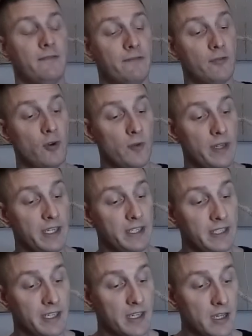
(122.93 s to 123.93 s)
throwing
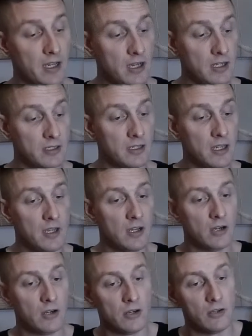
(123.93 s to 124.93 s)
the cards
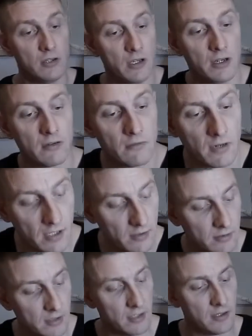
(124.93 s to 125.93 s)
all
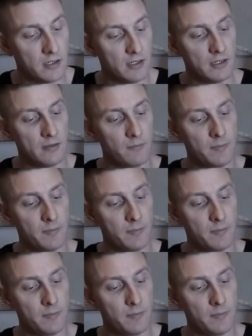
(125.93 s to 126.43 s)
around the